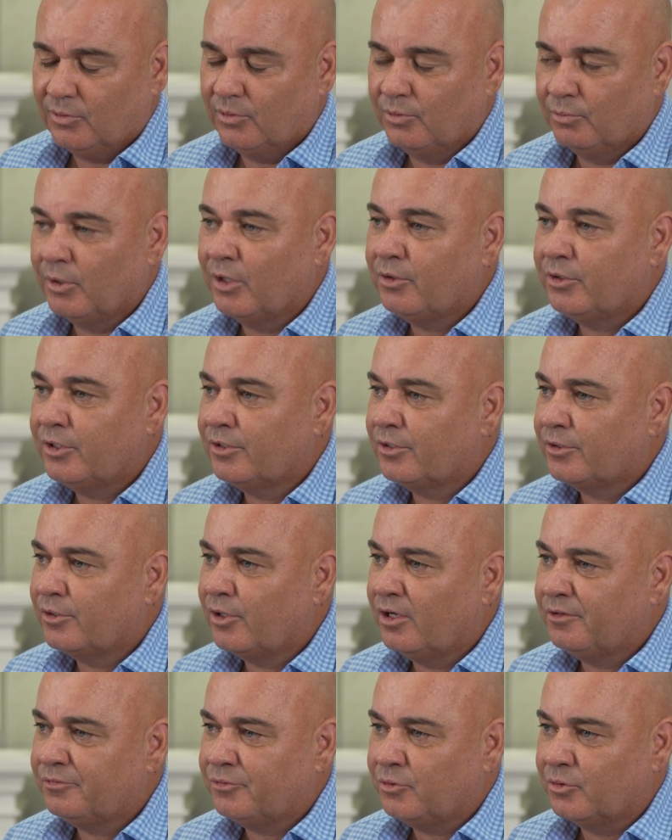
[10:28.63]
The roading of the
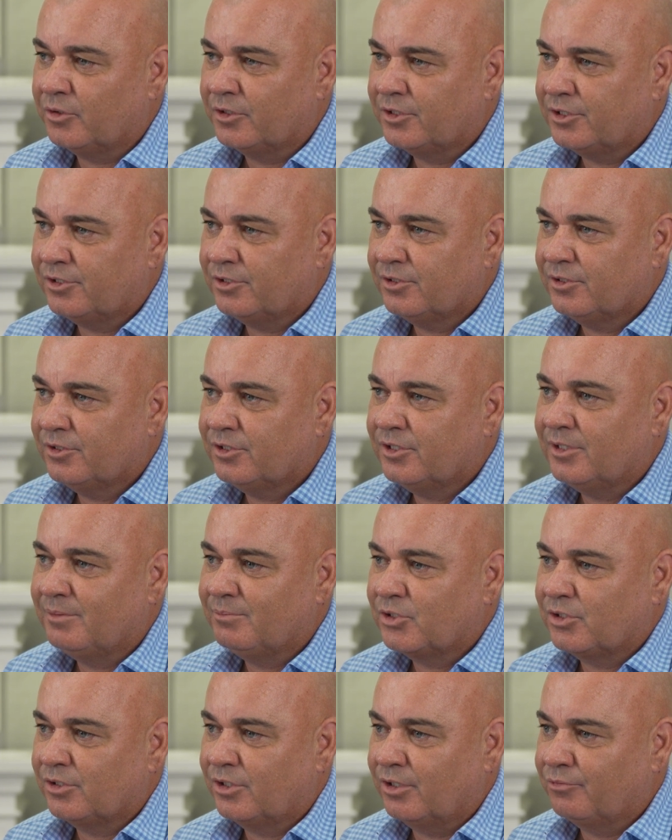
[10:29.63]
golf course
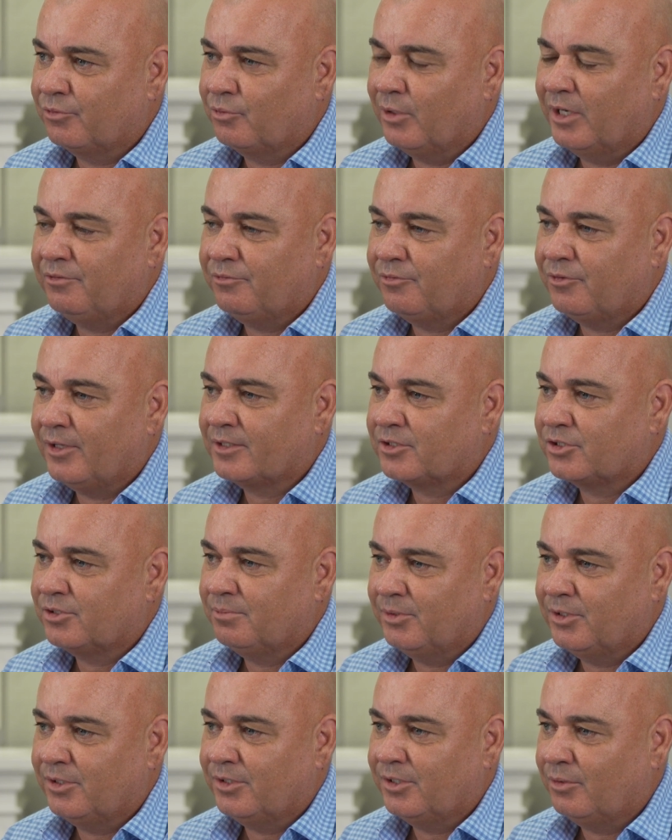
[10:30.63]
seems to give great
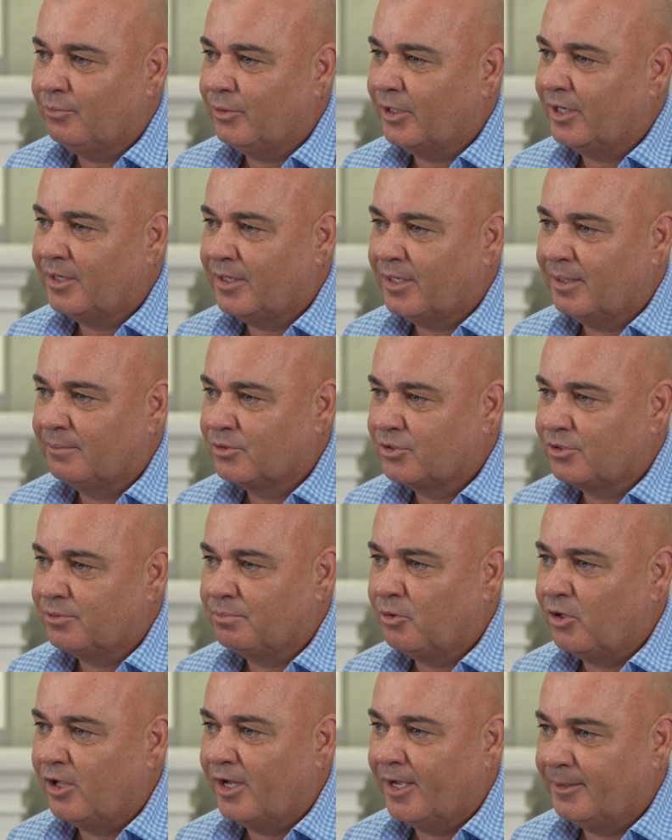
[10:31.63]
flexibility when it comes to
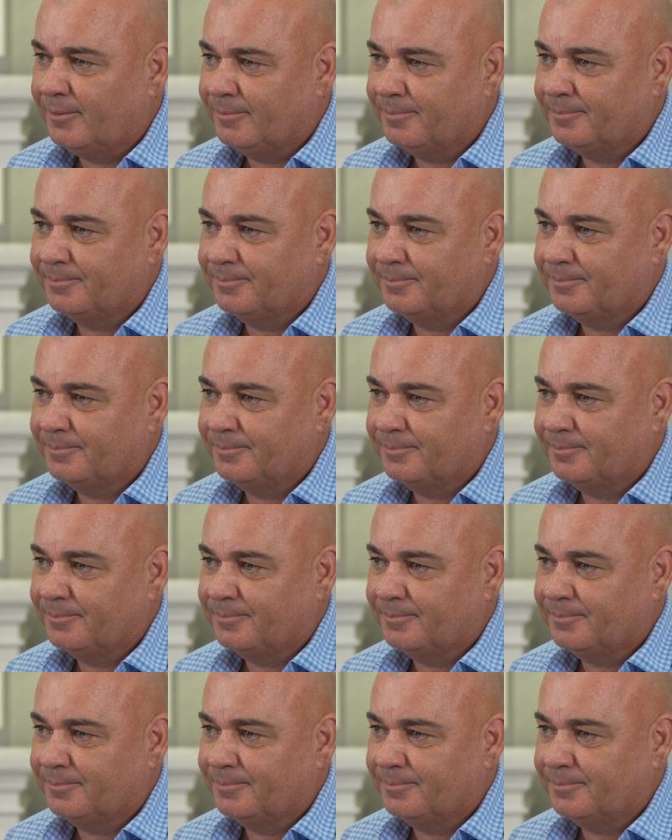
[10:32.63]
play.